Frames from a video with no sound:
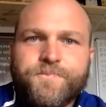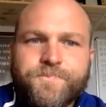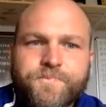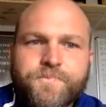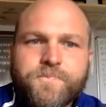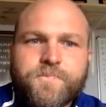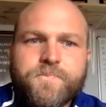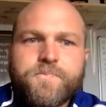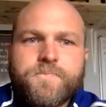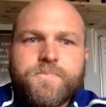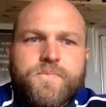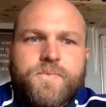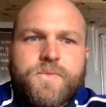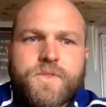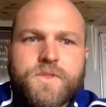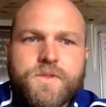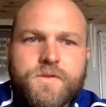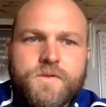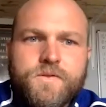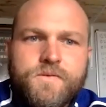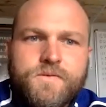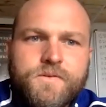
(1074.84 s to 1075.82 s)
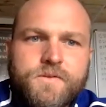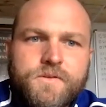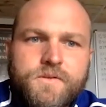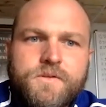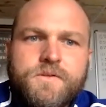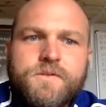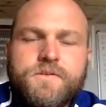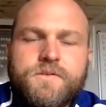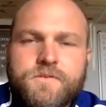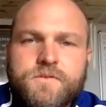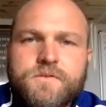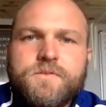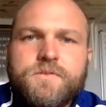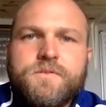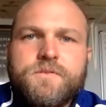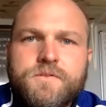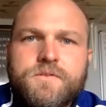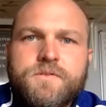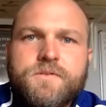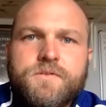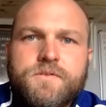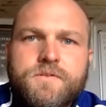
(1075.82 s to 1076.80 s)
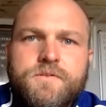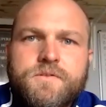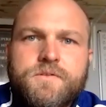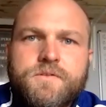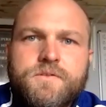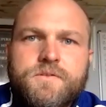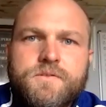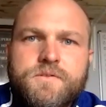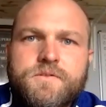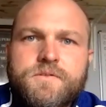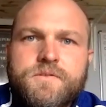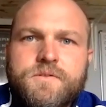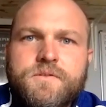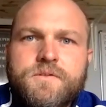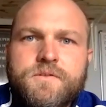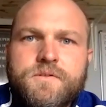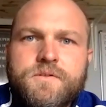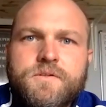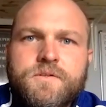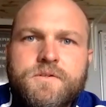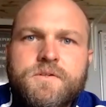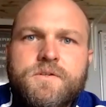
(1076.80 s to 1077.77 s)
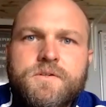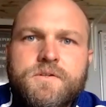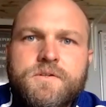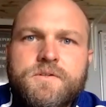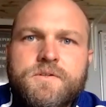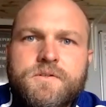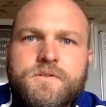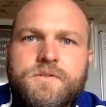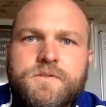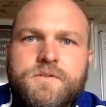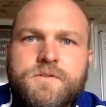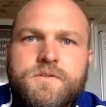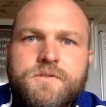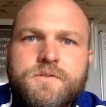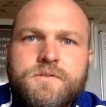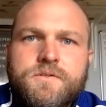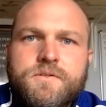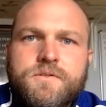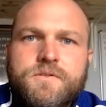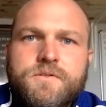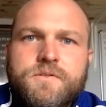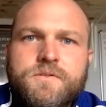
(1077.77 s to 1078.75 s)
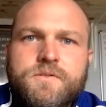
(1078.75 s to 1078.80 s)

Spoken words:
[no speech]